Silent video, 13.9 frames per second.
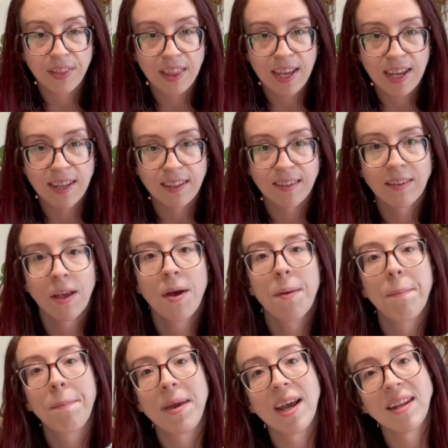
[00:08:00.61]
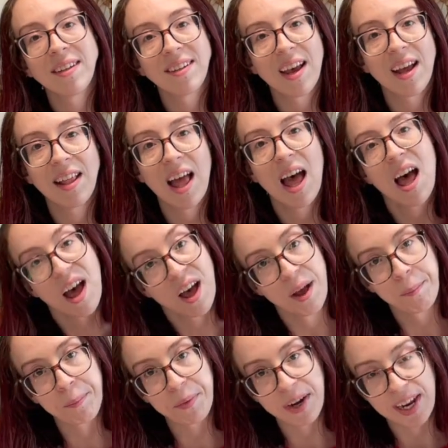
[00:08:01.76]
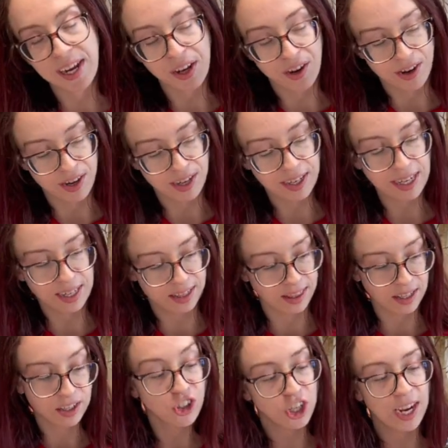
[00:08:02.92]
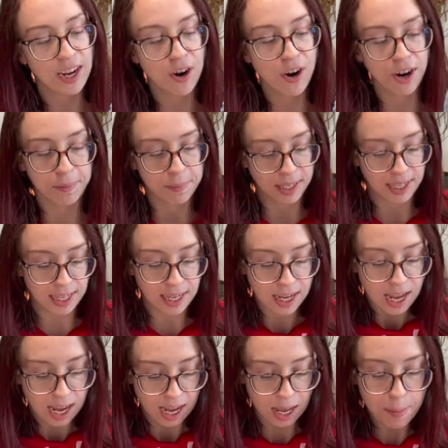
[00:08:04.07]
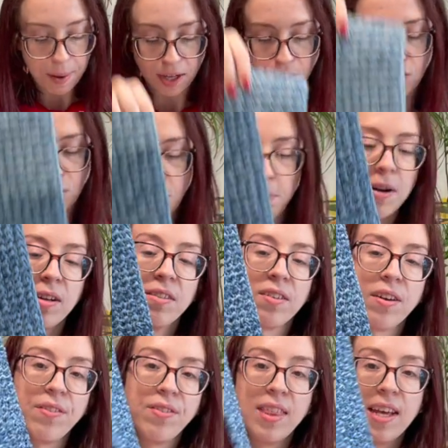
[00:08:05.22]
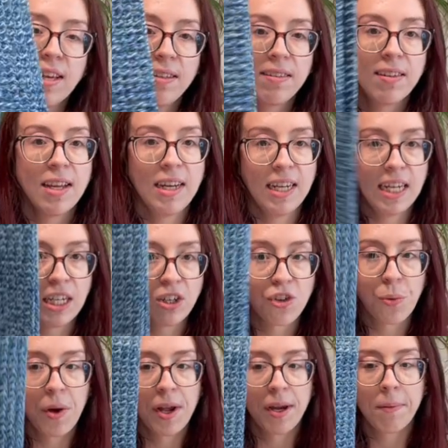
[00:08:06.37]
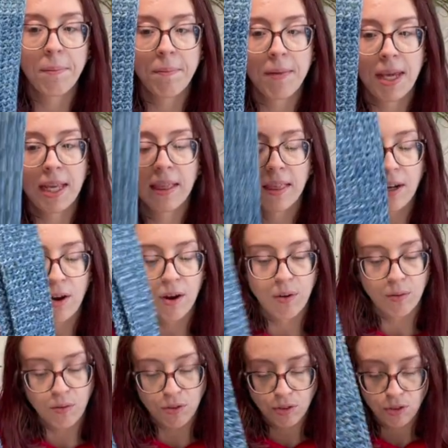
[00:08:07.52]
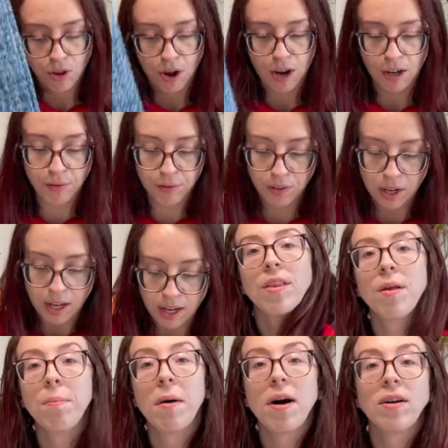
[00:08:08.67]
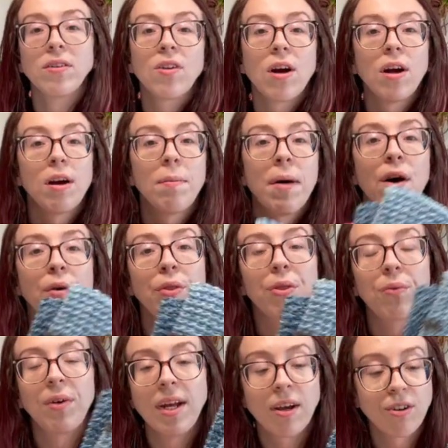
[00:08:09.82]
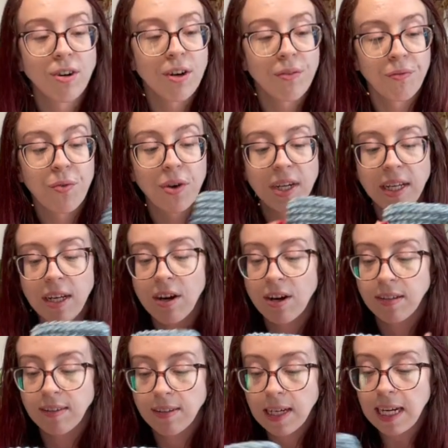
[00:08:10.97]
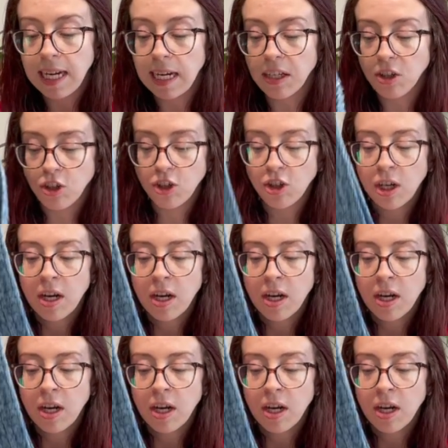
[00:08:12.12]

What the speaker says: this Mandala Ombré yarn in the shade Harmony. I bought 2 balls of this, and each one made their own scarf. The balls are about 340 yards each.